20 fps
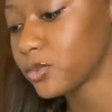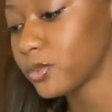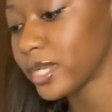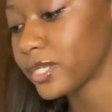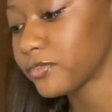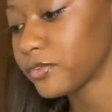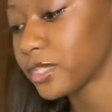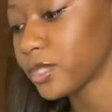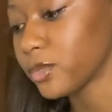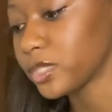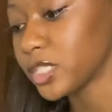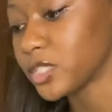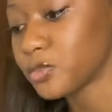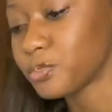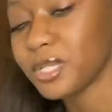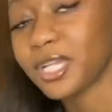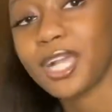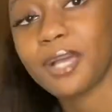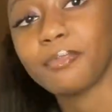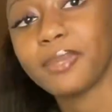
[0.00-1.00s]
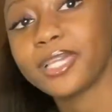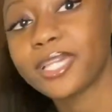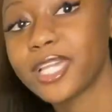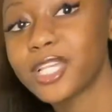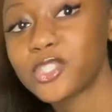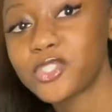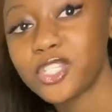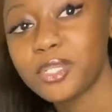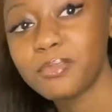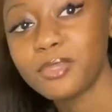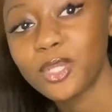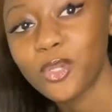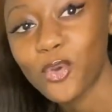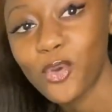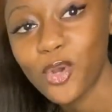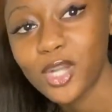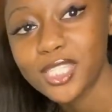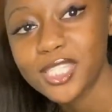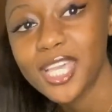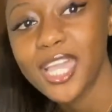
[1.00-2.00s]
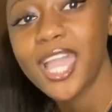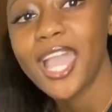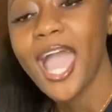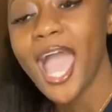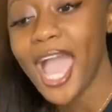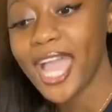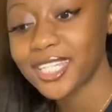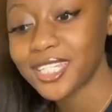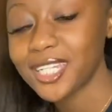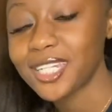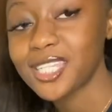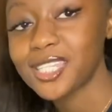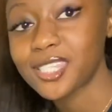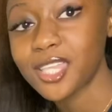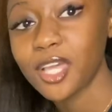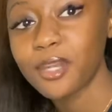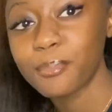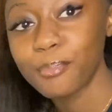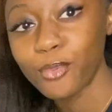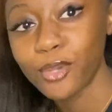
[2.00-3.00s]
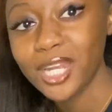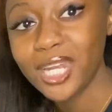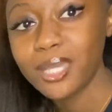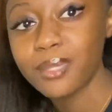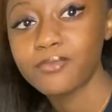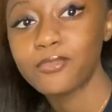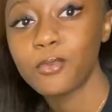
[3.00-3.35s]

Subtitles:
to wait for the water to become like extremely hot and actually start boiling